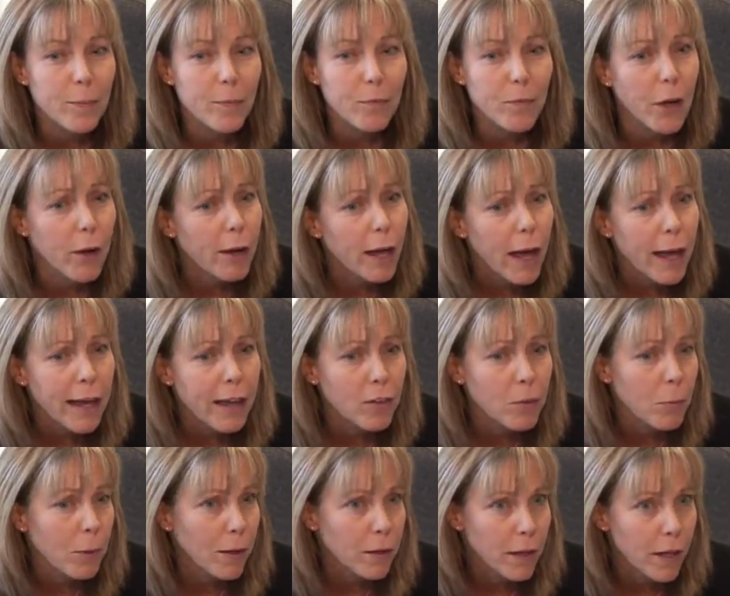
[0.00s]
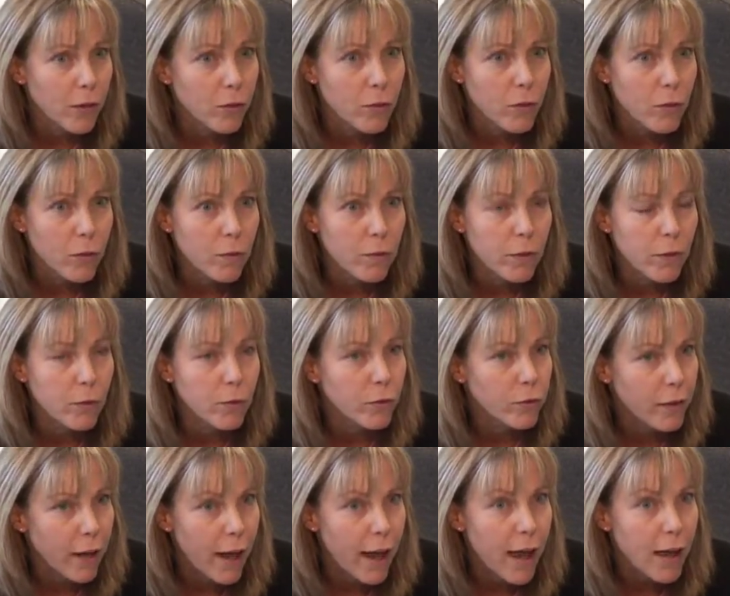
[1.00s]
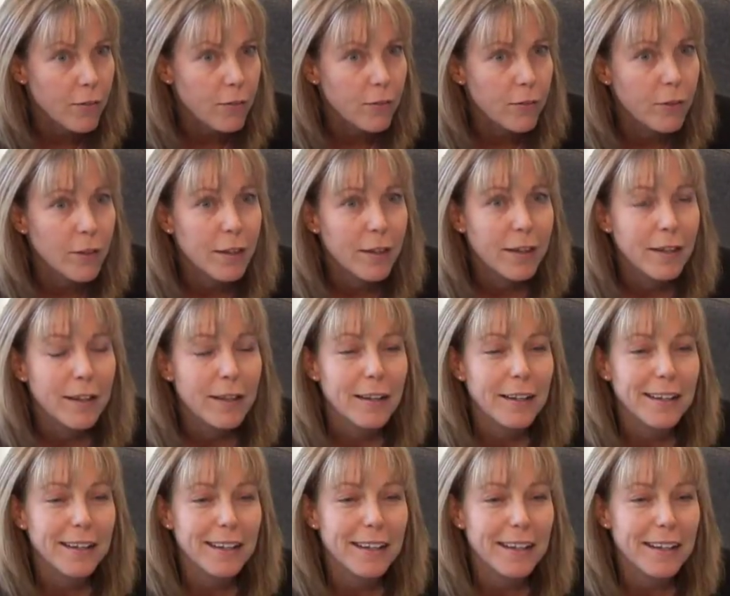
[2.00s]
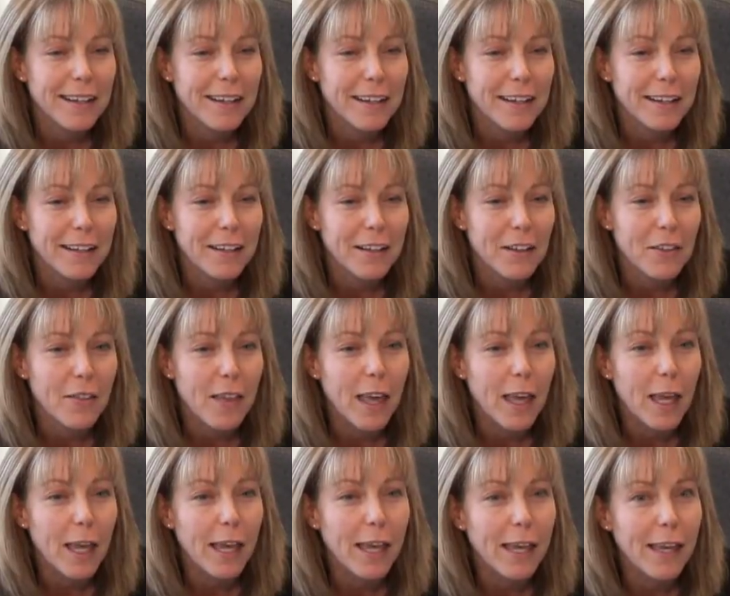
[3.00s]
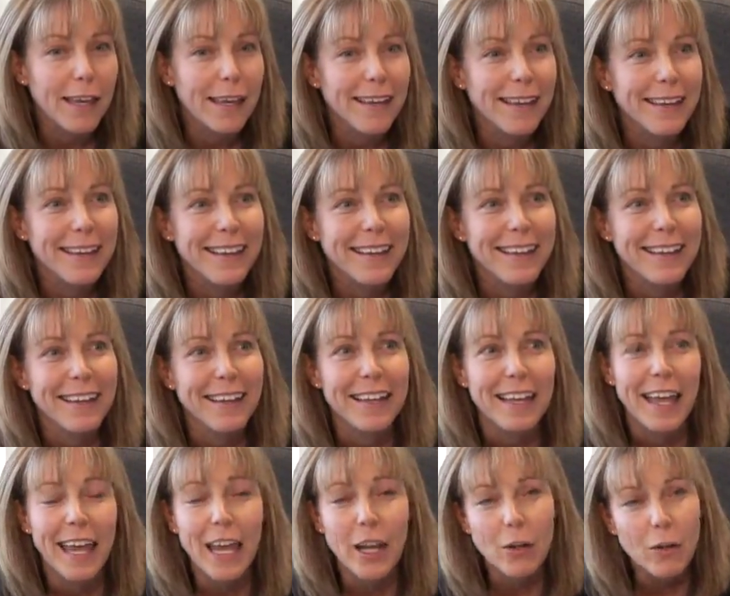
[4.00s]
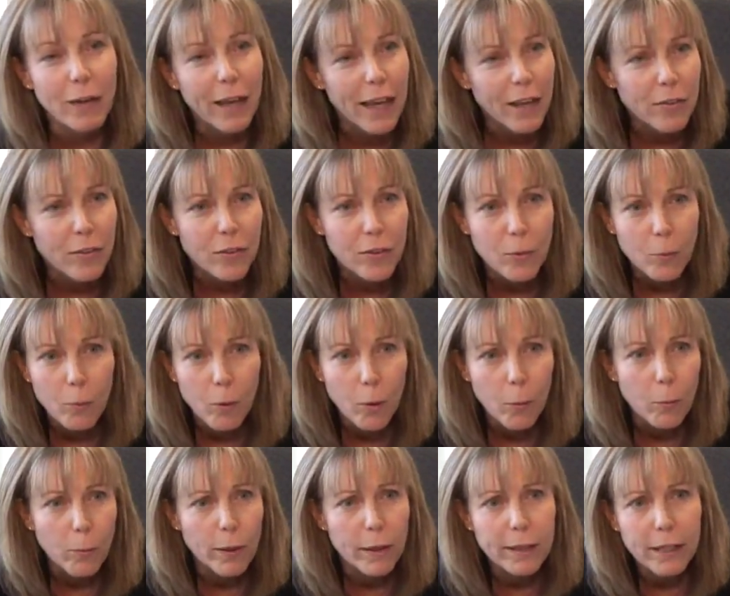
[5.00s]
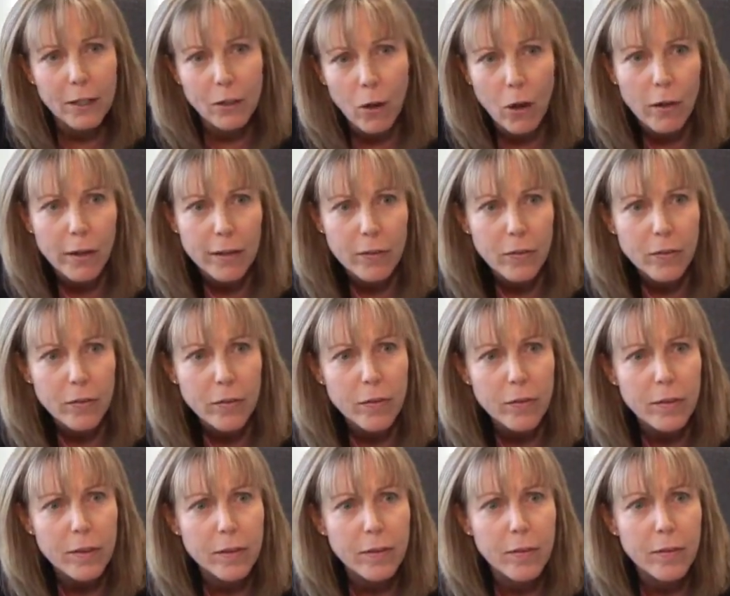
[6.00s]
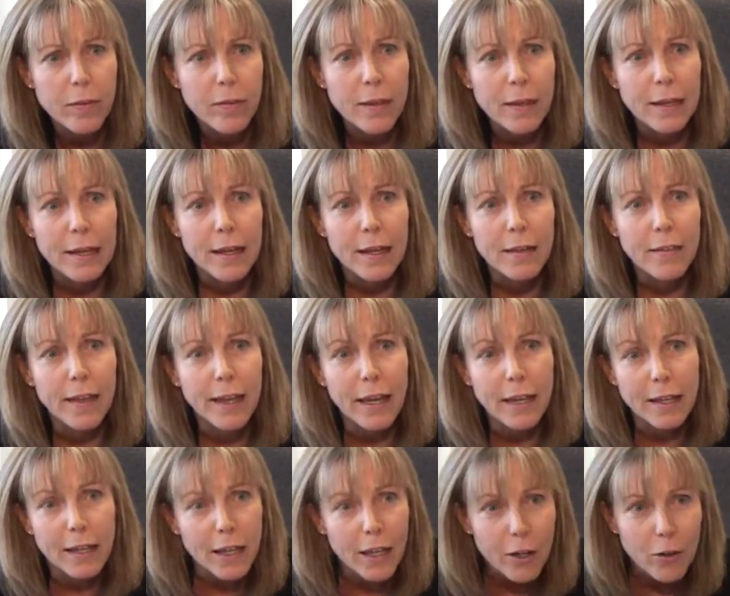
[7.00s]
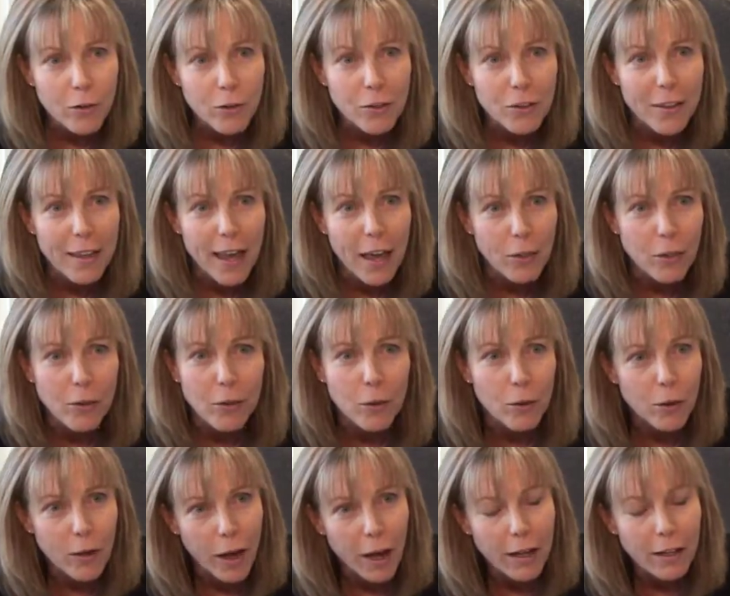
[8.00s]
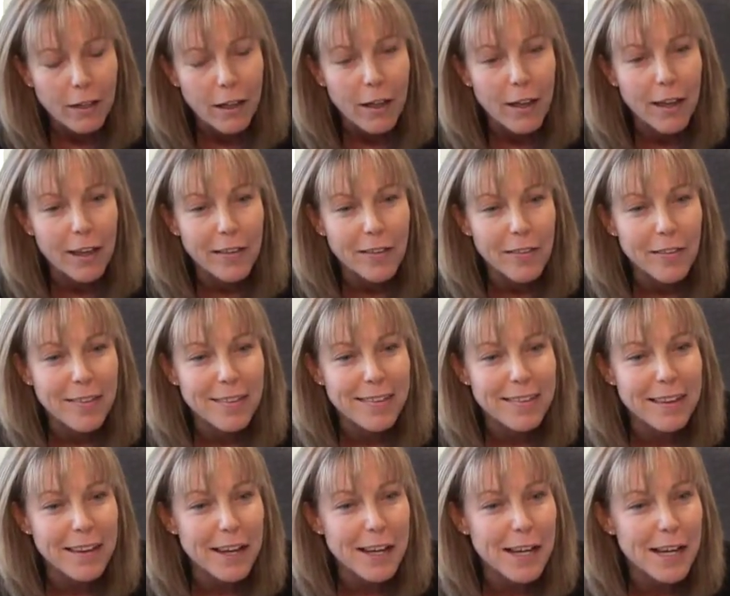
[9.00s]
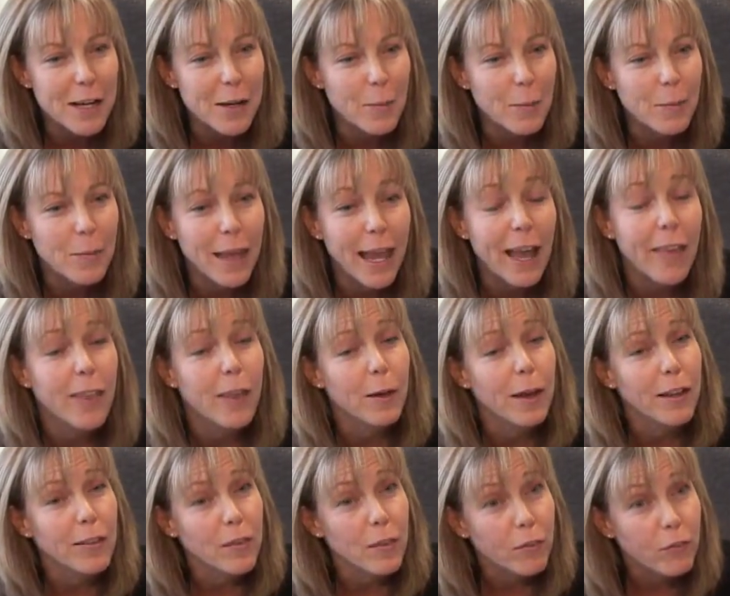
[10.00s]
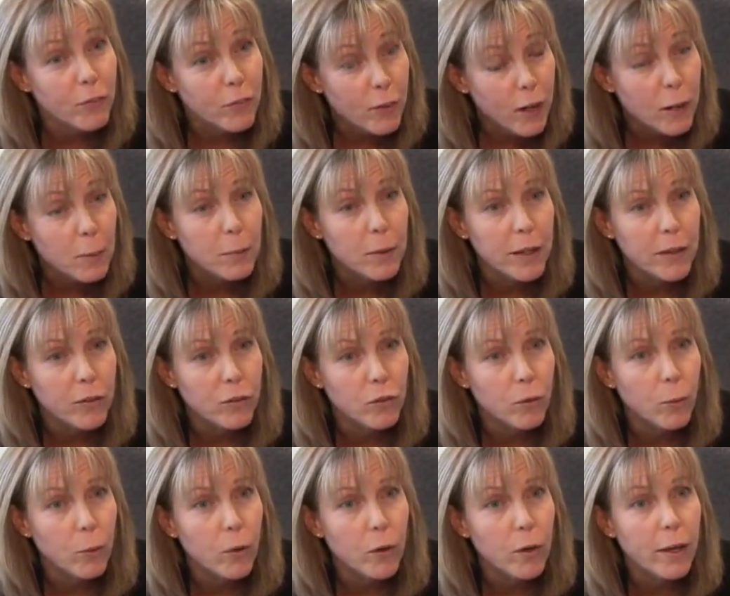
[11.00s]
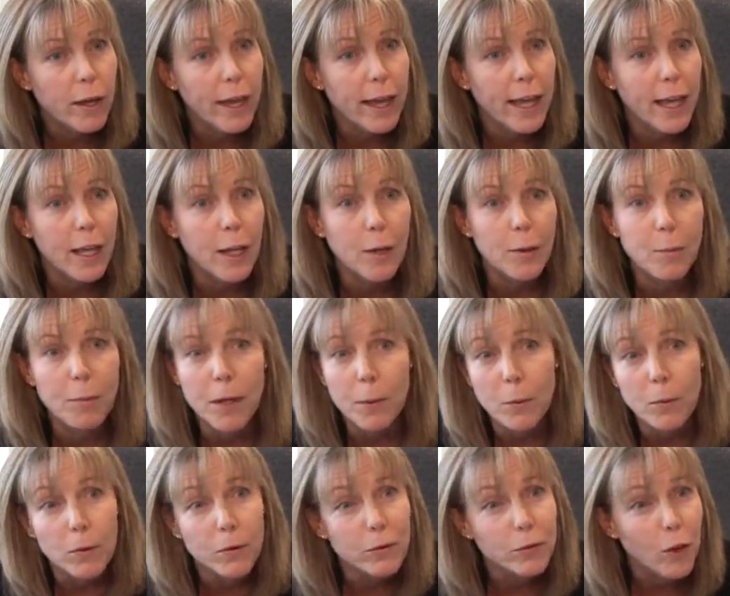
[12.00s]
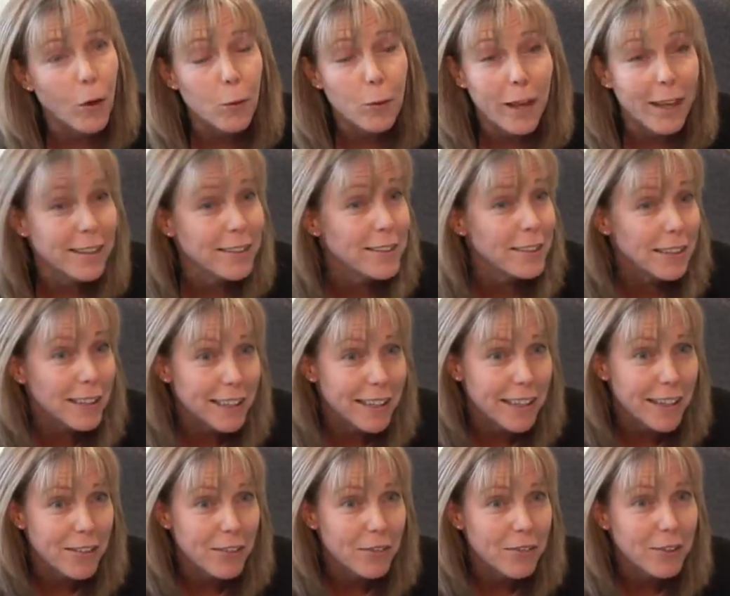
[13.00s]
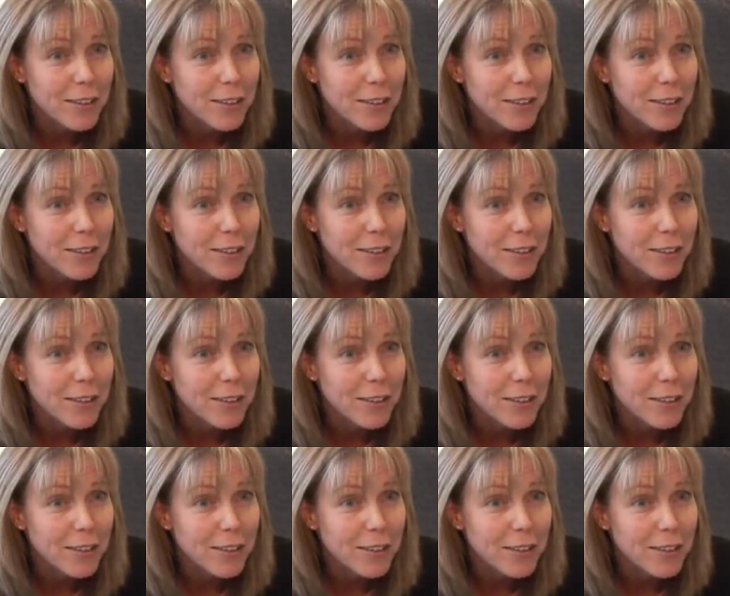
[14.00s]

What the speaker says: very high expectations of their staff, they handle cases appropriately in all instances, they adhere to the ethical guidelines, and it's a fun place to work and people don't like to leave.